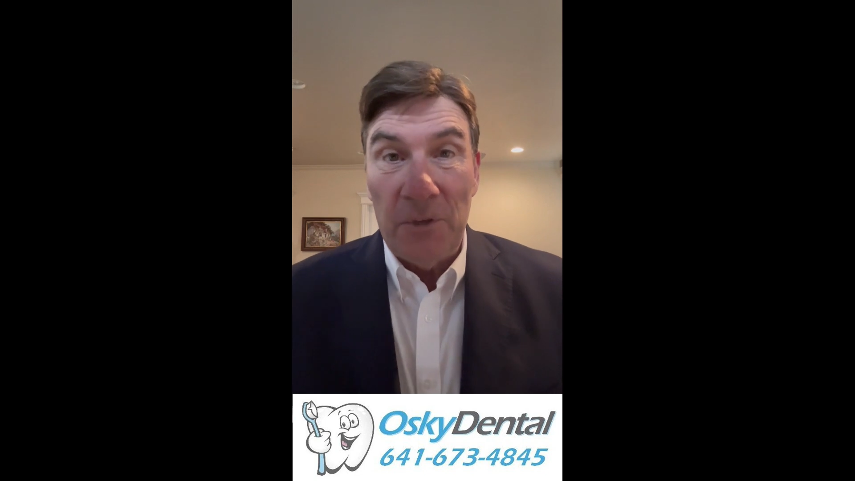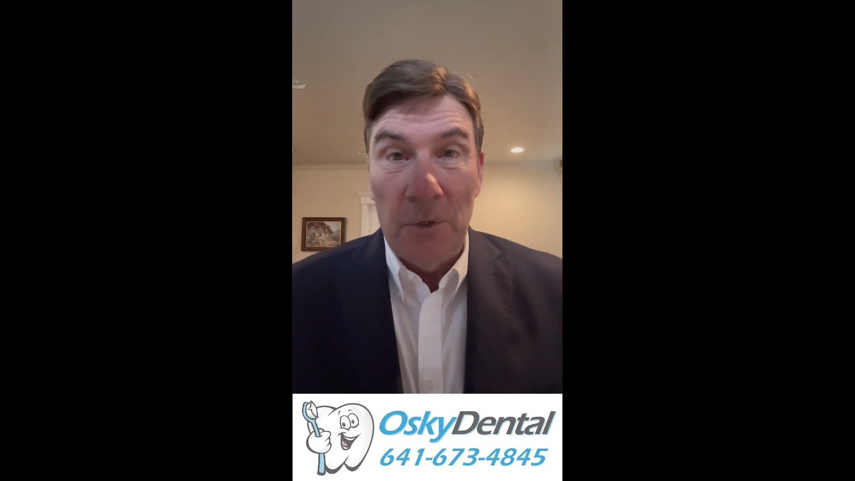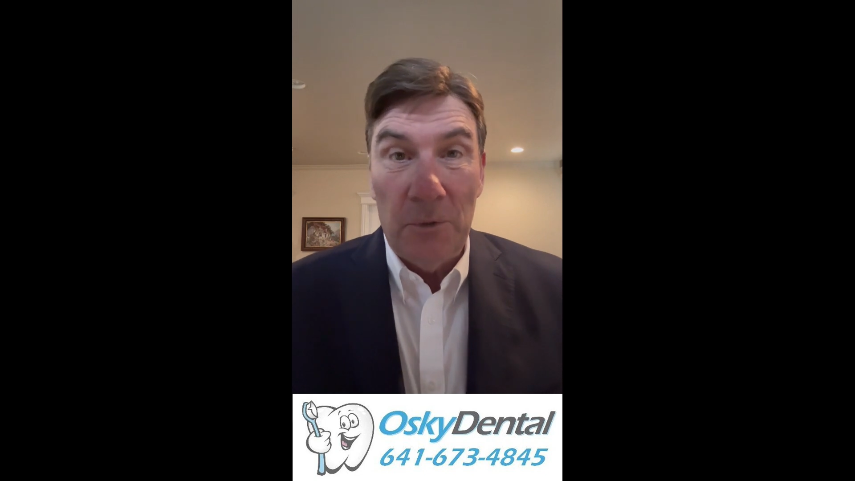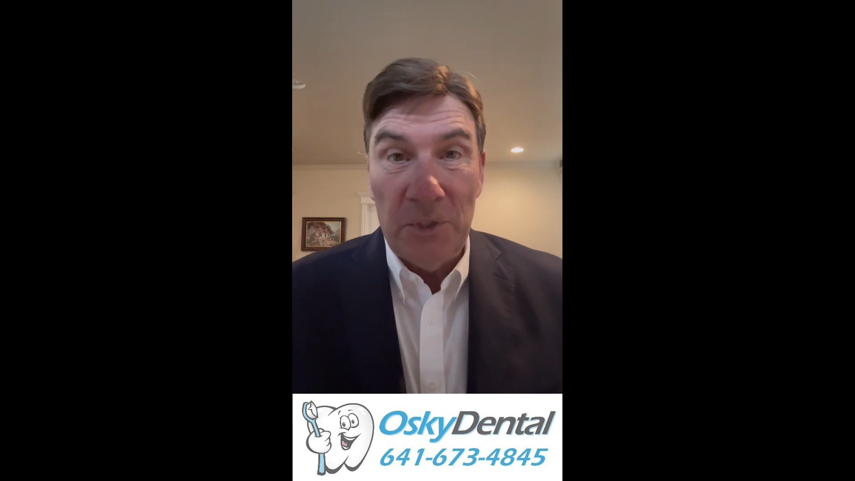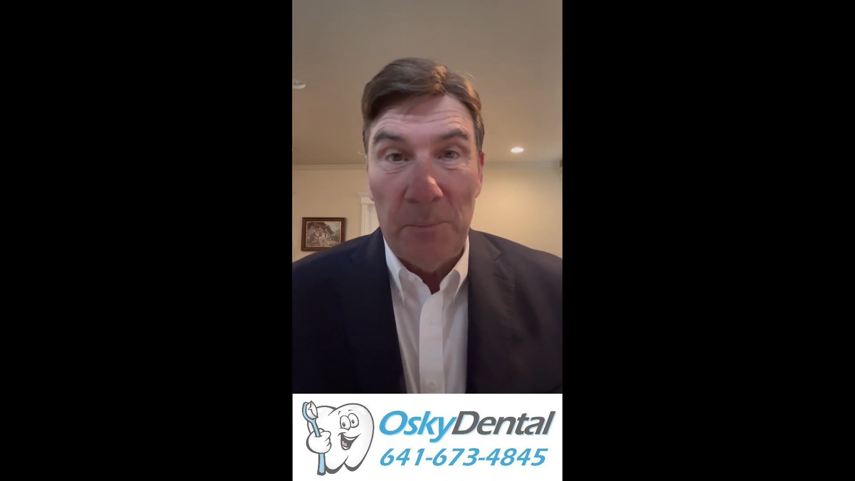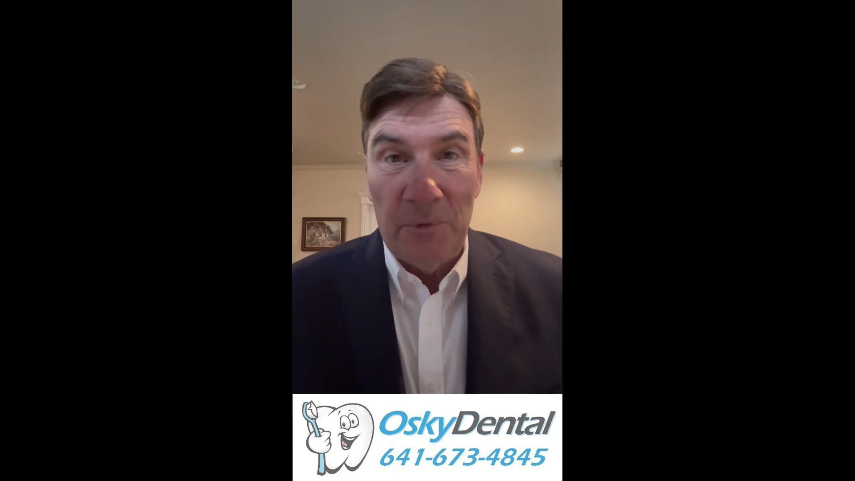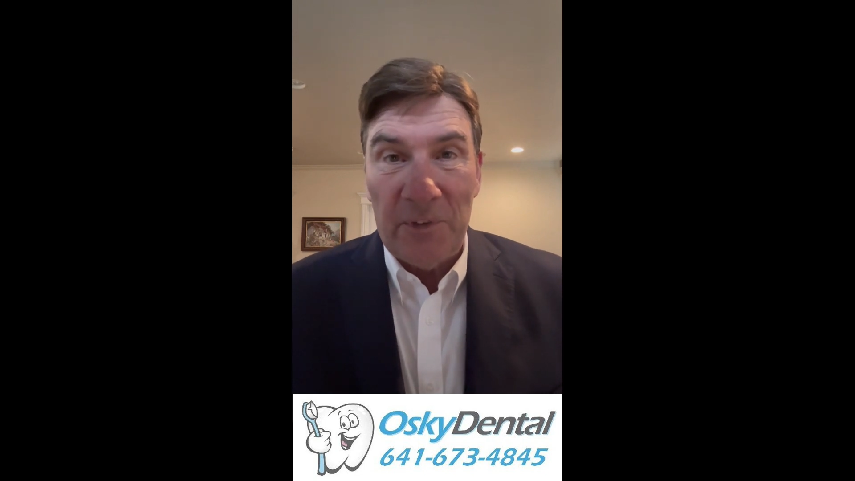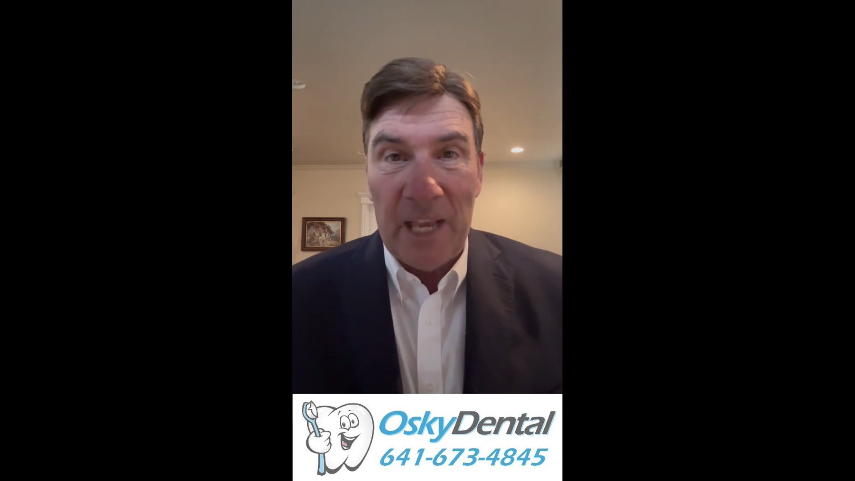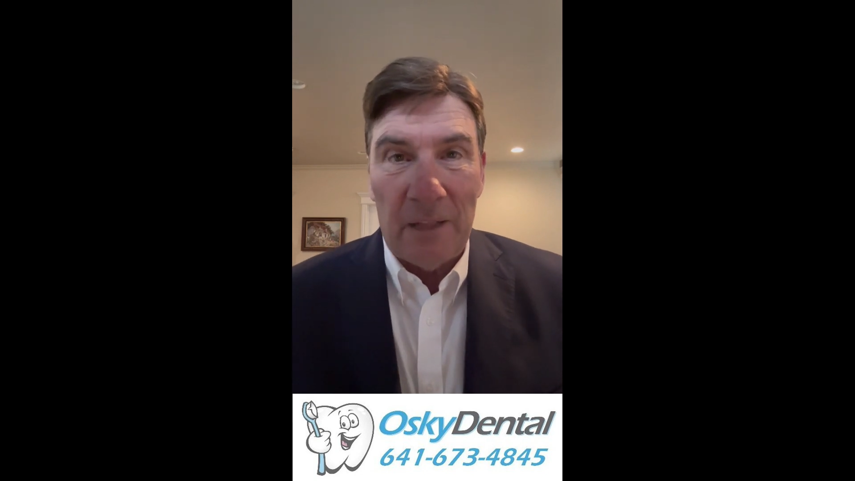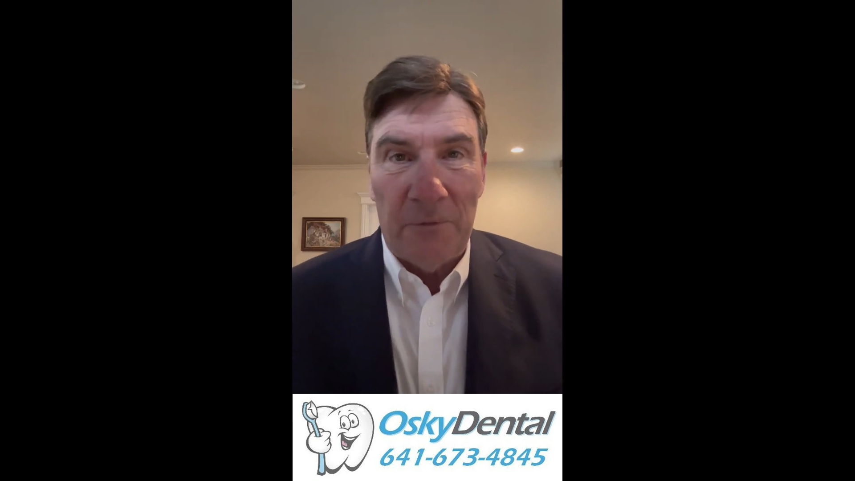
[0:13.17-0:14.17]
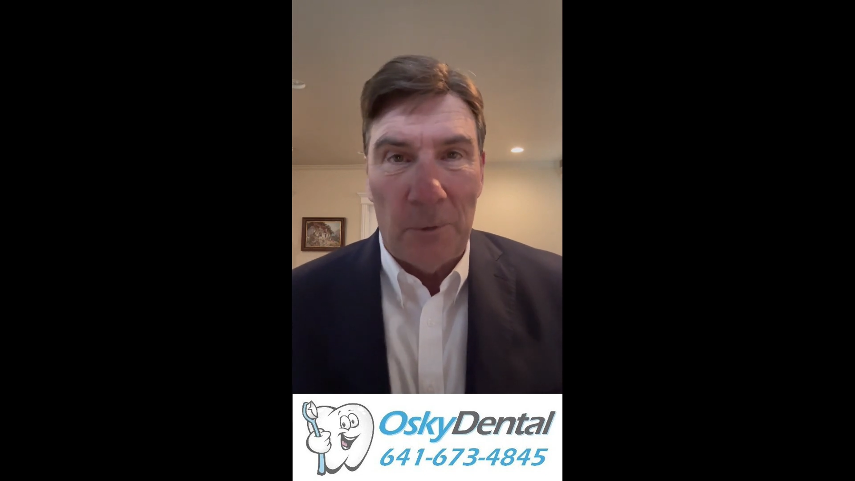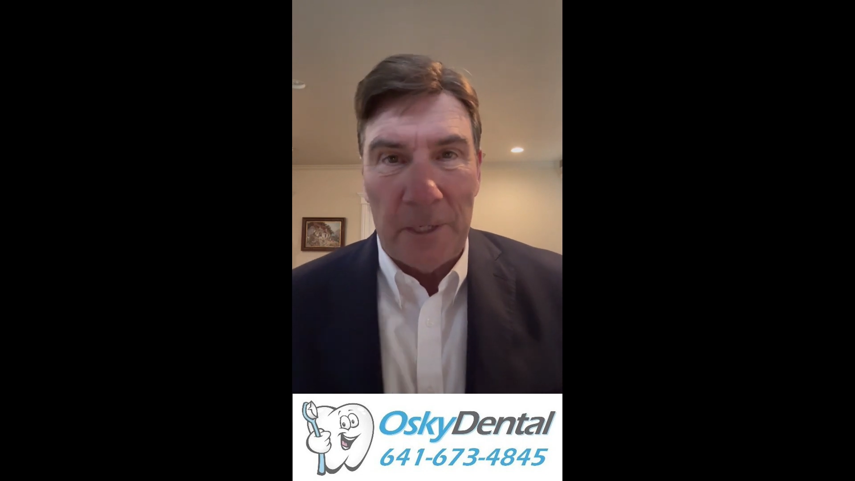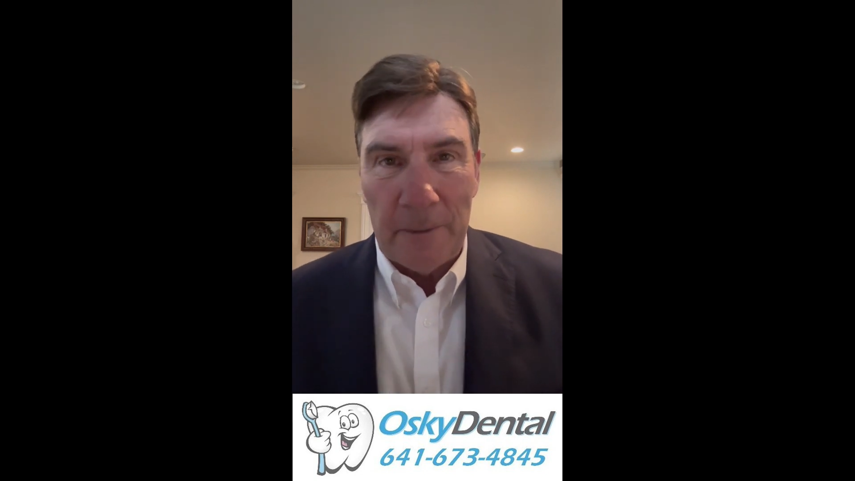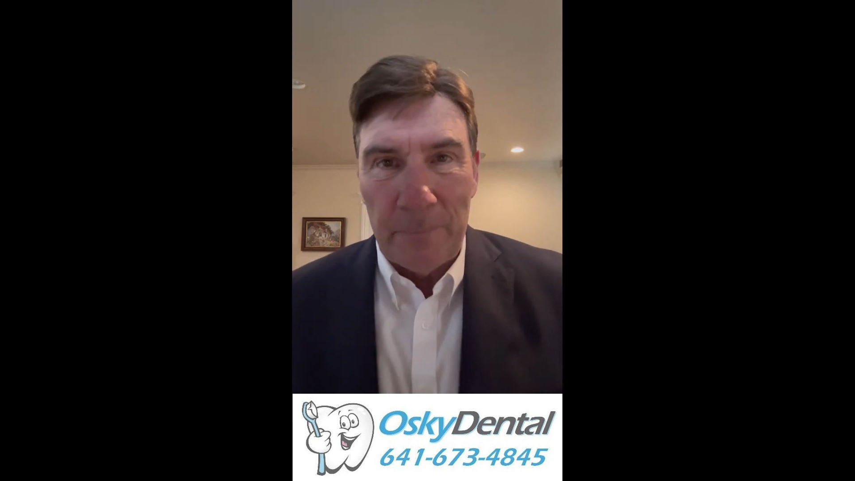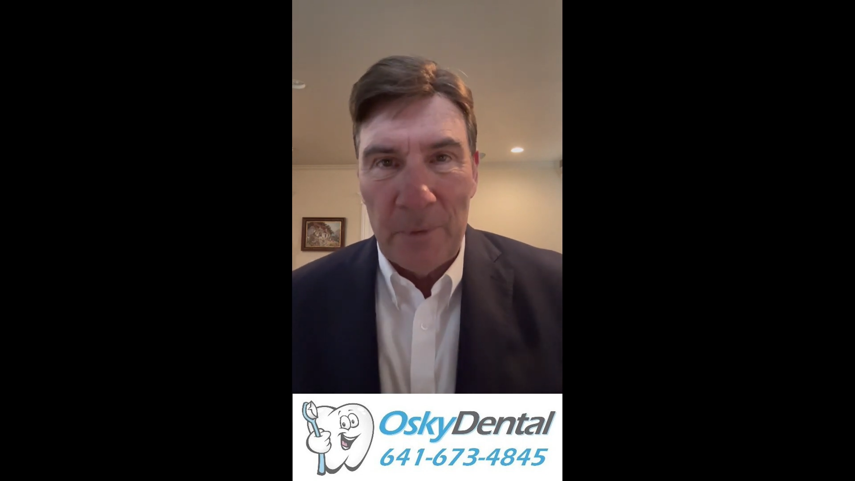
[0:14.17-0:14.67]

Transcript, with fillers: you should move to California?